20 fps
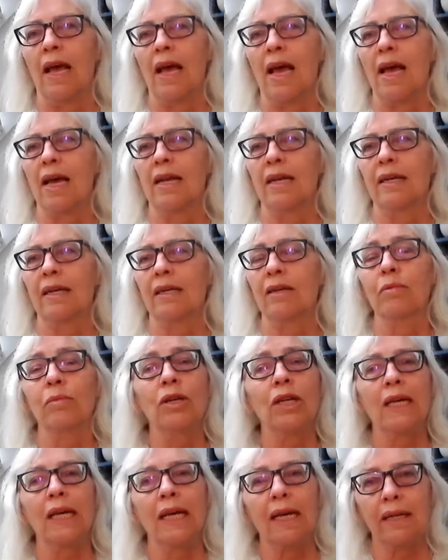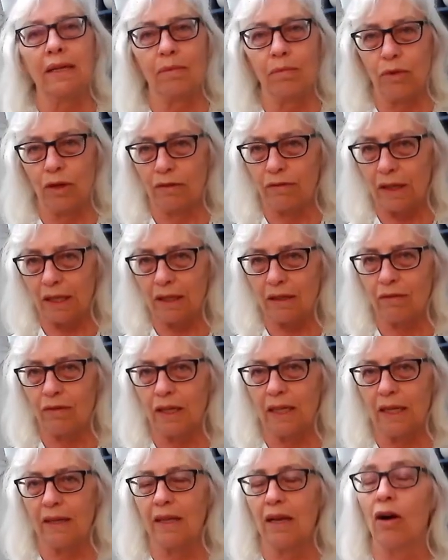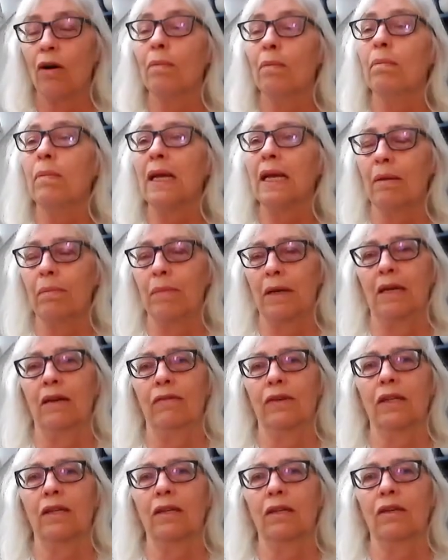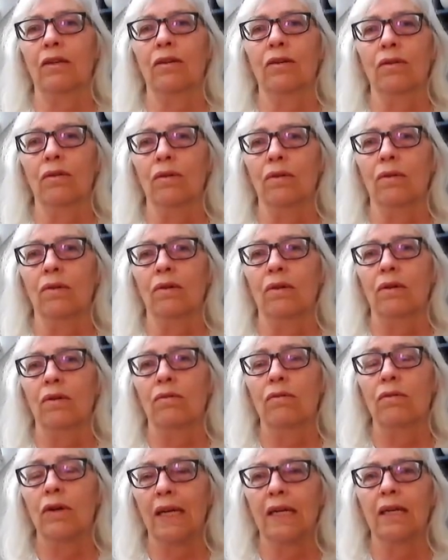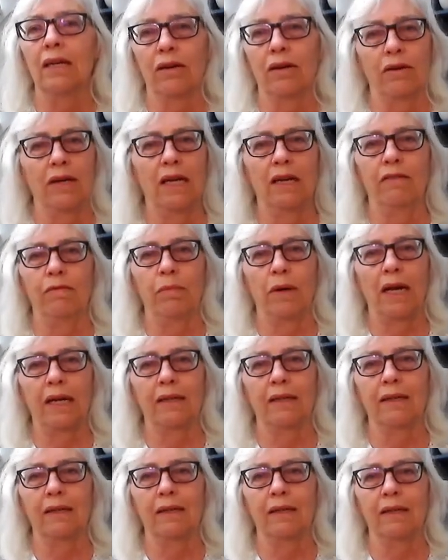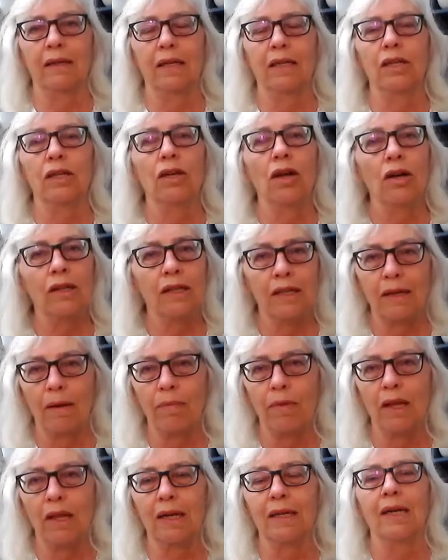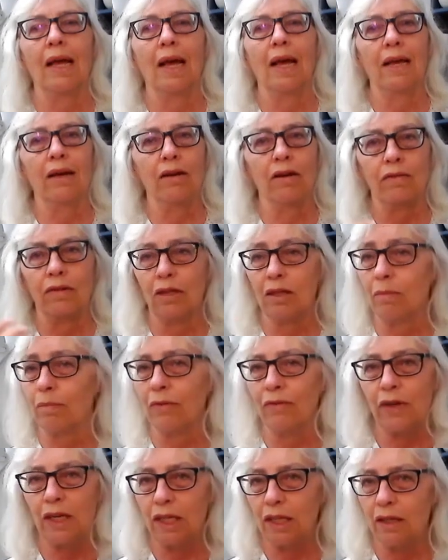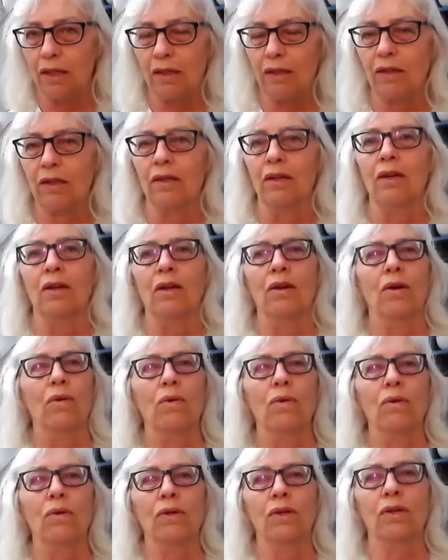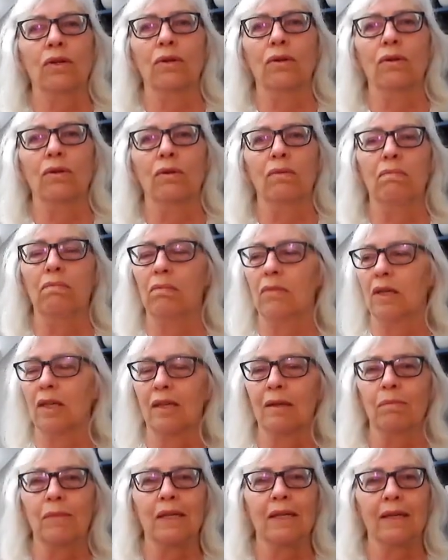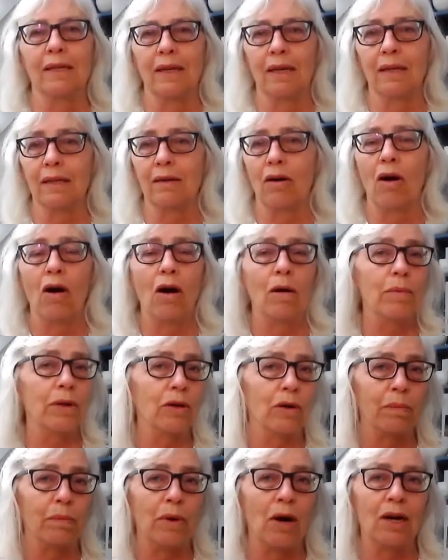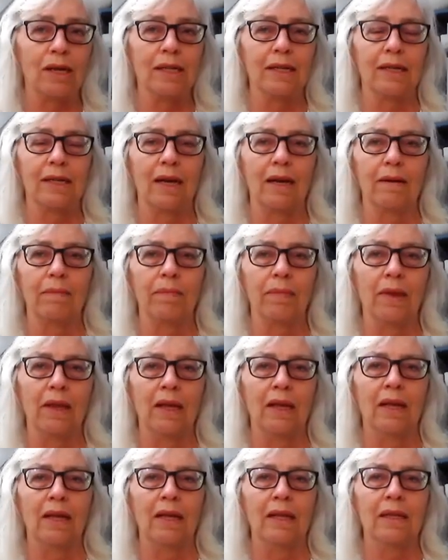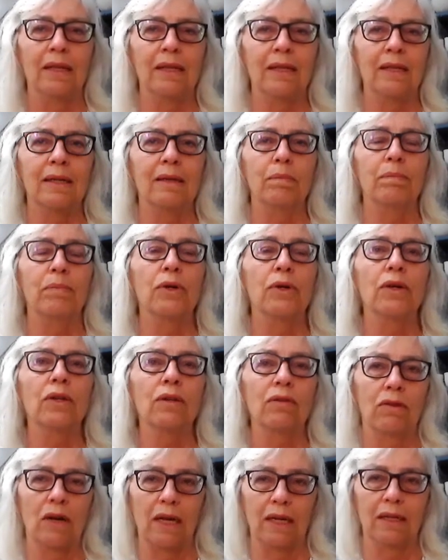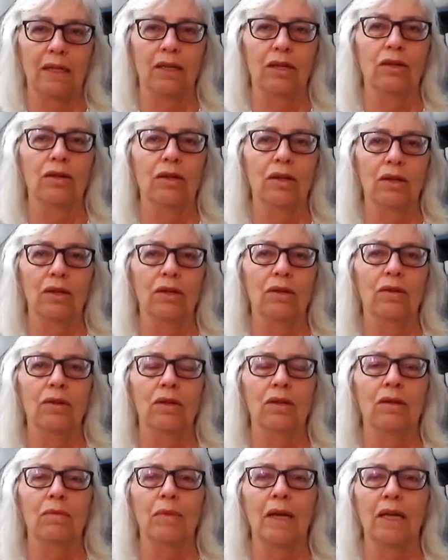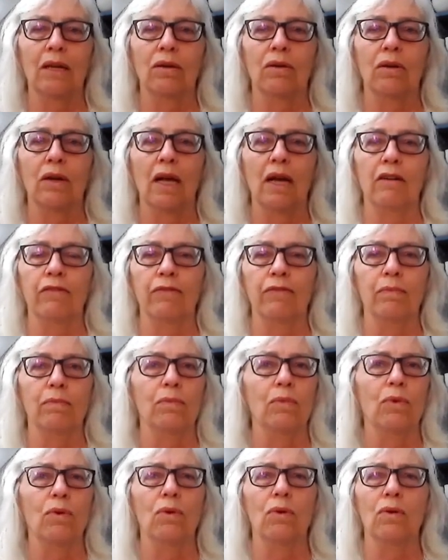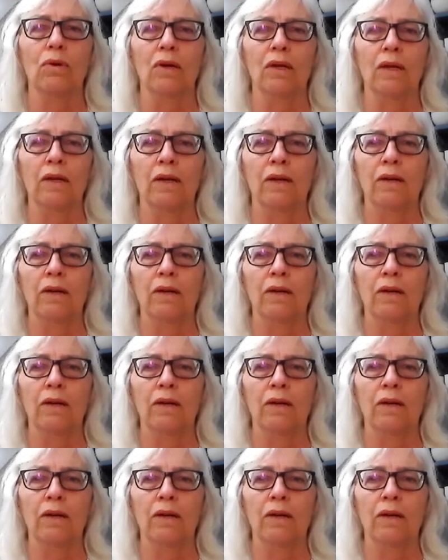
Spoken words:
and communicate more effectively. There are many benefits to regular creative practice. It's not something to hand over to the professionals or to dismiss as a hobby or pastime. This is a birthright that you can use to make your life more